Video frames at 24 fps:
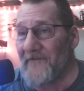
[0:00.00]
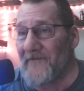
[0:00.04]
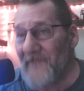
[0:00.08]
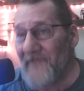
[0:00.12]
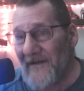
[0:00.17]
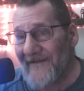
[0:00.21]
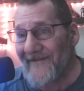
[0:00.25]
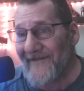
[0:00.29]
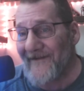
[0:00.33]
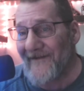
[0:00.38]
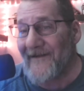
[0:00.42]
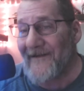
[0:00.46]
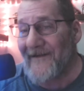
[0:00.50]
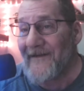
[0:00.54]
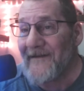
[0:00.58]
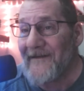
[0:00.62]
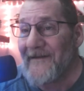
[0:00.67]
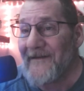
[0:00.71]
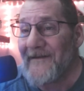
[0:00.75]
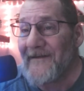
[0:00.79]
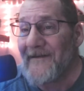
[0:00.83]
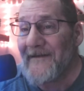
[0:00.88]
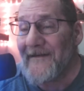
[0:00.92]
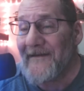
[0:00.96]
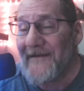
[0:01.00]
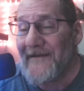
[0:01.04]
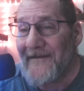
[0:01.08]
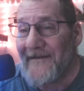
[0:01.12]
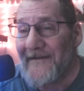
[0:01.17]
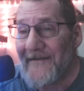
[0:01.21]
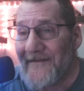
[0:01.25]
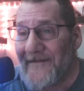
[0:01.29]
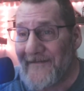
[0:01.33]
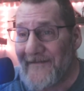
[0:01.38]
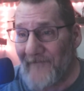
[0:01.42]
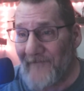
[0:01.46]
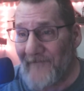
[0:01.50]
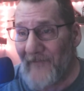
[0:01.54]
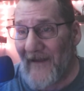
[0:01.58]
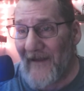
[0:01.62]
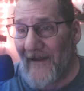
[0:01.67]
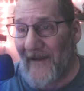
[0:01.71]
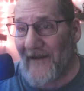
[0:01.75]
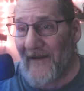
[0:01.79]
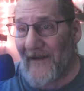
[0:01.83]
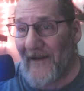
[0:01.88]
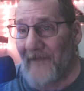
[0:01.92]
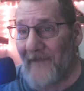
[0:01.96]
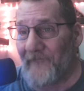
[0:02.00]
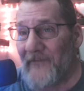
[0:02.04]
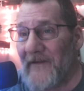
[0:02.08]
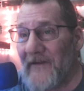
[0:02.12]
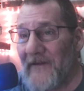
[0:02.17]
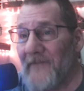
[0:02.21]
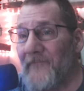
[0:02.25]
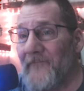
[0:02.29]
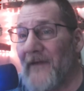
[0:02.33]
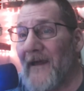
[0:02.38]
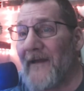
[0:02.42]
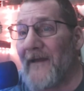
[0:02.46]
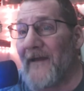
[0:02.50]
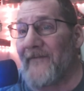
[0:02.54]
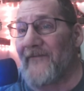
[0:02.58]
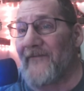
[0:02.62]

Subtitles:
munch on. Sit back in that beanbag